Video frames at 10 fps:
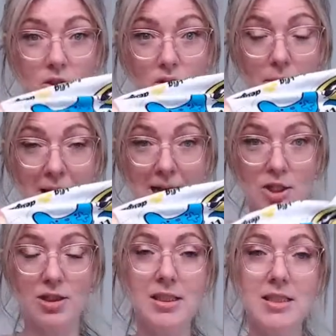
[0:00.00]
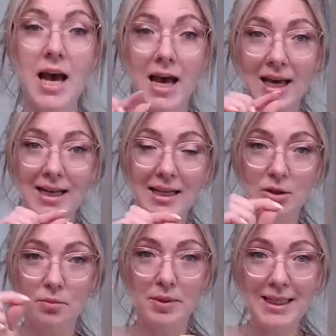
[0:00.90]
your patches and then
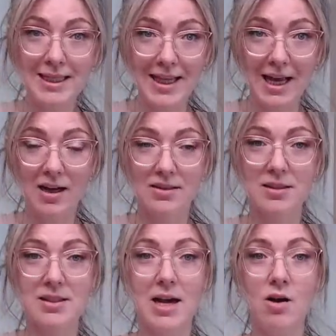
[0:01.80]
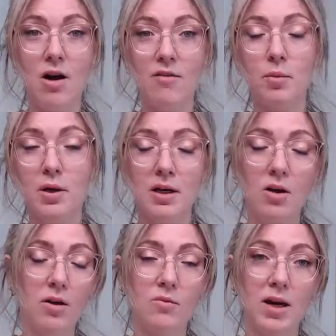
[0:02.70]
you peel that other side off put it
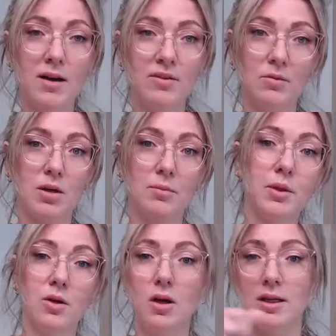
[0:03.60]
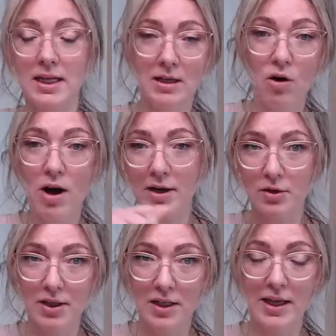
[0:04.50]
on whatever you want to put it on then you
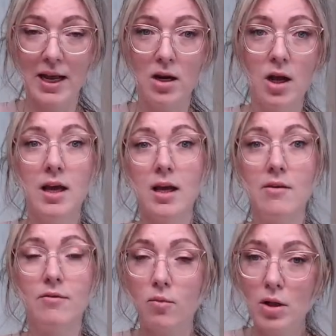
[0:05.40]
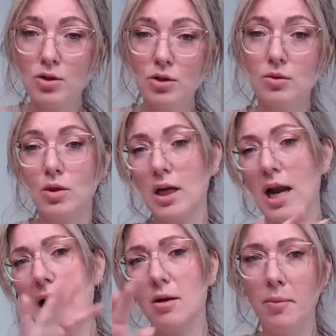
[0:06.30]
iron it again if you want to you can
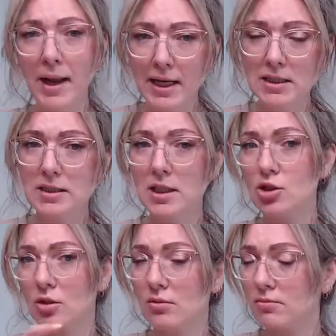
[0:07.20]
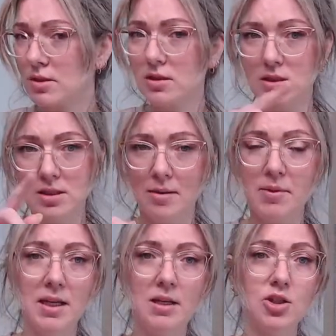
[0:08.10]
add a blanket stitch or
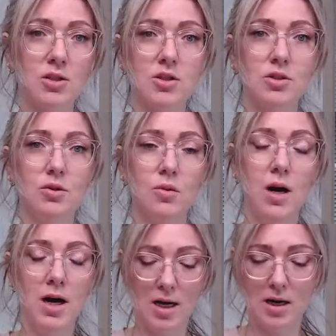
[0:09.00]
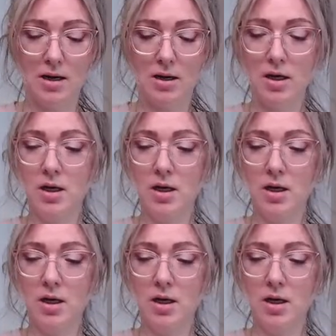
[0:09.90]
something just to uh,